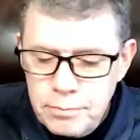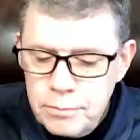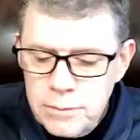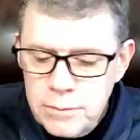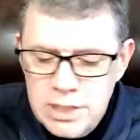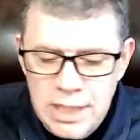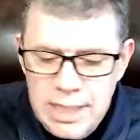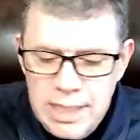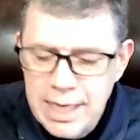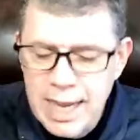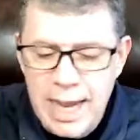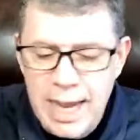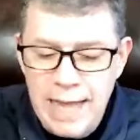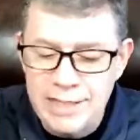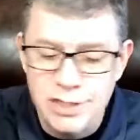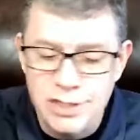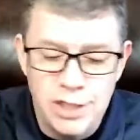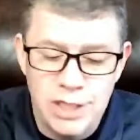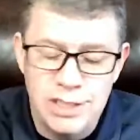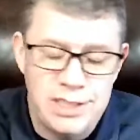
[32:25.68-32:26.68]
again, I
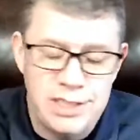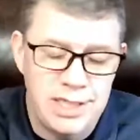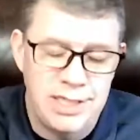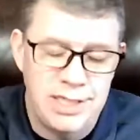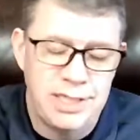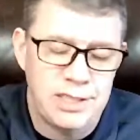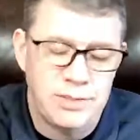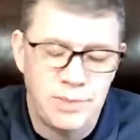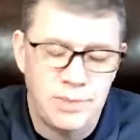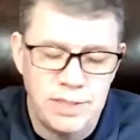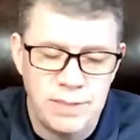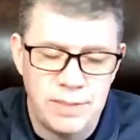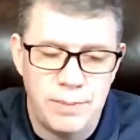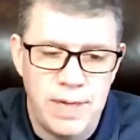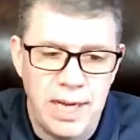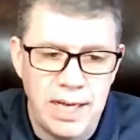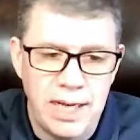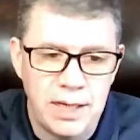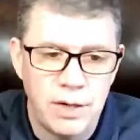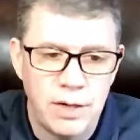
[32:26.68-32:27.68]
just did this with
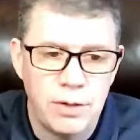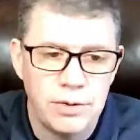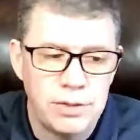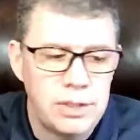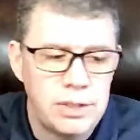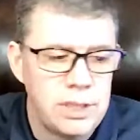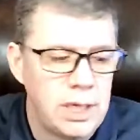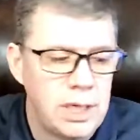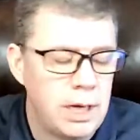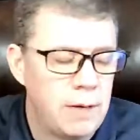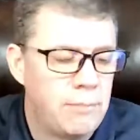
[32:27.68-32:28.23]
somebody I coach.